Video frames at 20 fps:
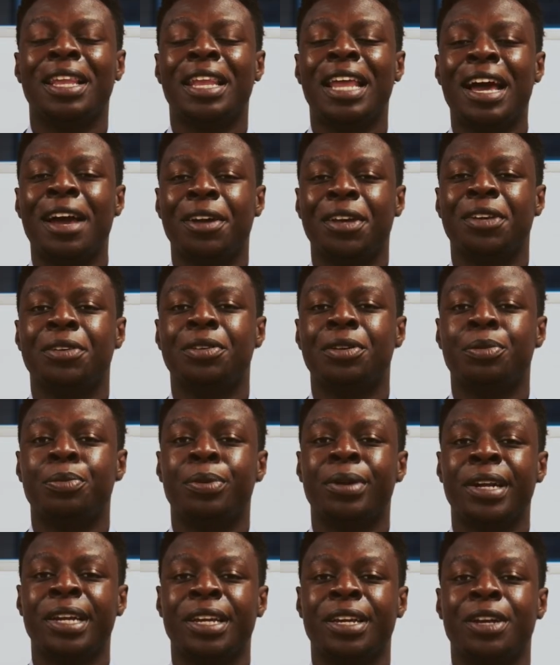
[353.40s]
allow you to
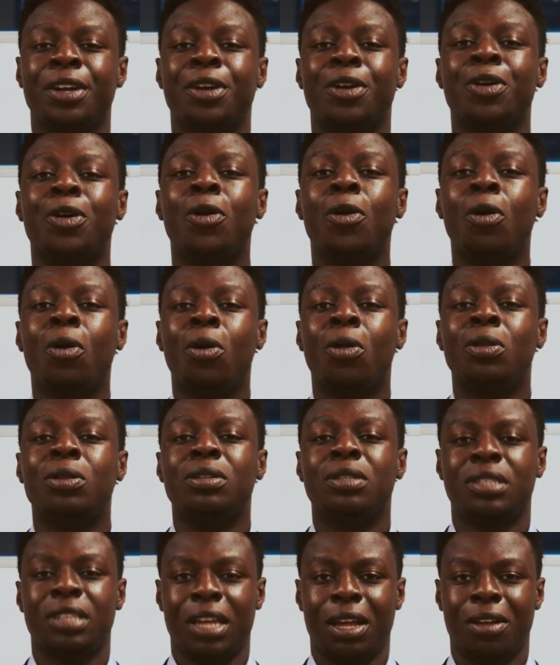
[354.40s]
bring your whole
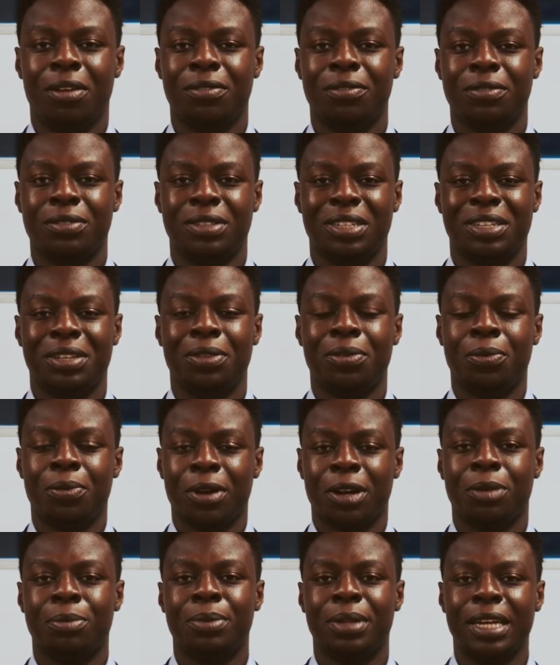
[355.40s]
self to the
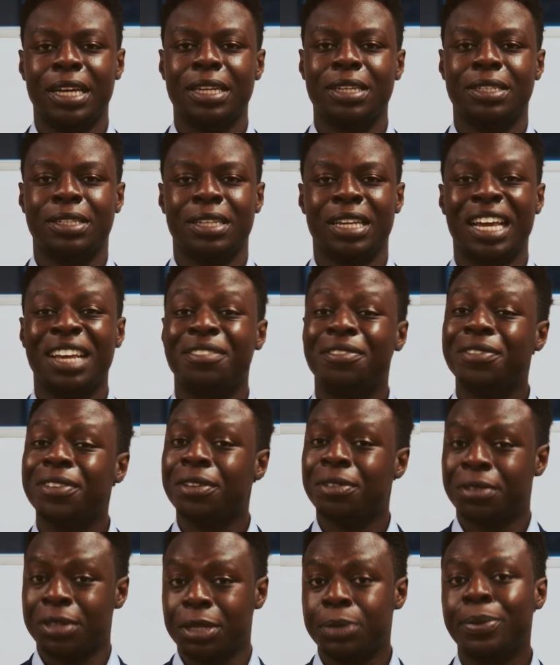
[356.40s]
workplace and
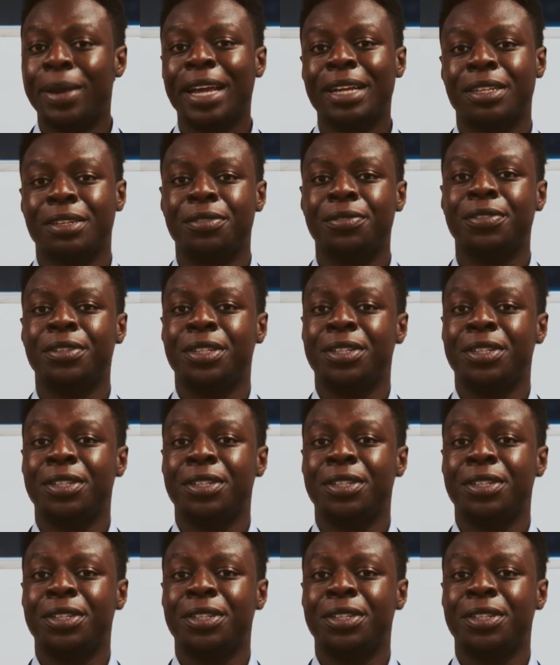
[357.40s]
feel respected for